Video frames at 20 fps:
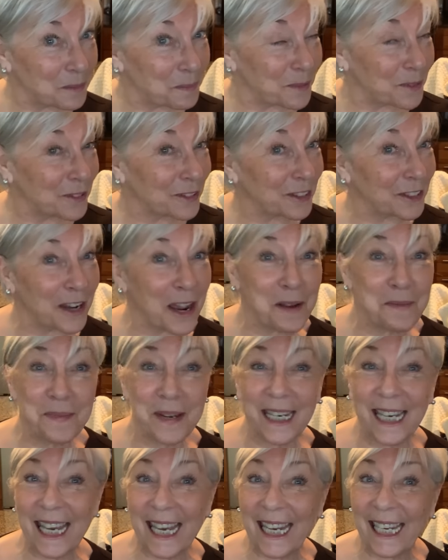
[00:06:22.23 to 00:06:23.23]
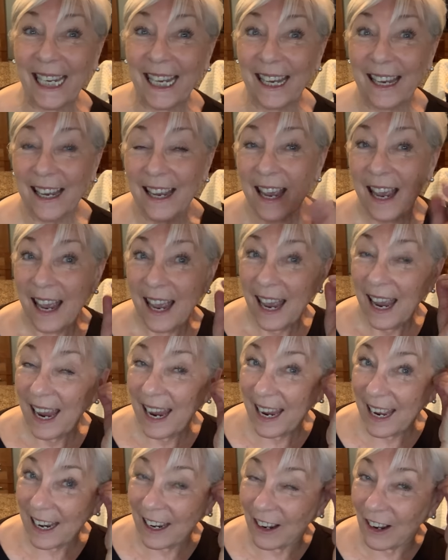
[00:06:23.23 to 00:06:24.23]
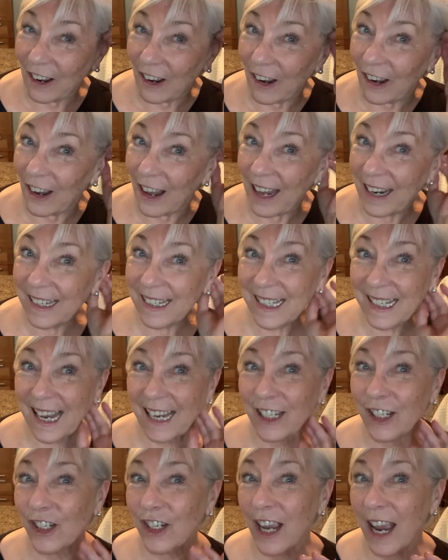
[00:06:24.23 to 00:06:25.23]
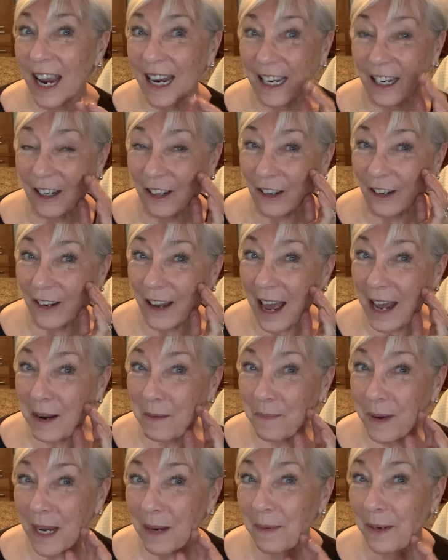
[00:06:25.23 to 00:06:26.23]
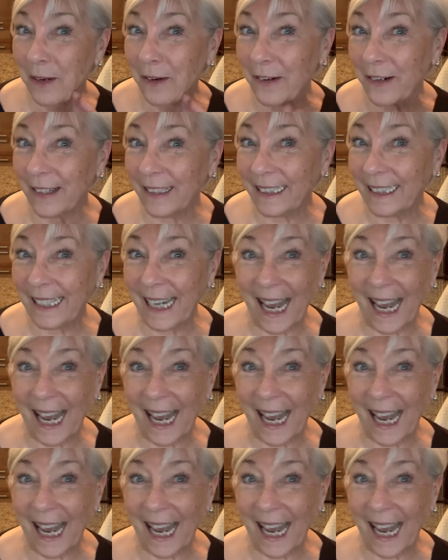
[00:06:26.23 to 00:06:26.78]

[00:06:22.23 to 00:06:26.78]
polka dot bikini and a lot of sunshine, a lot of baby oil and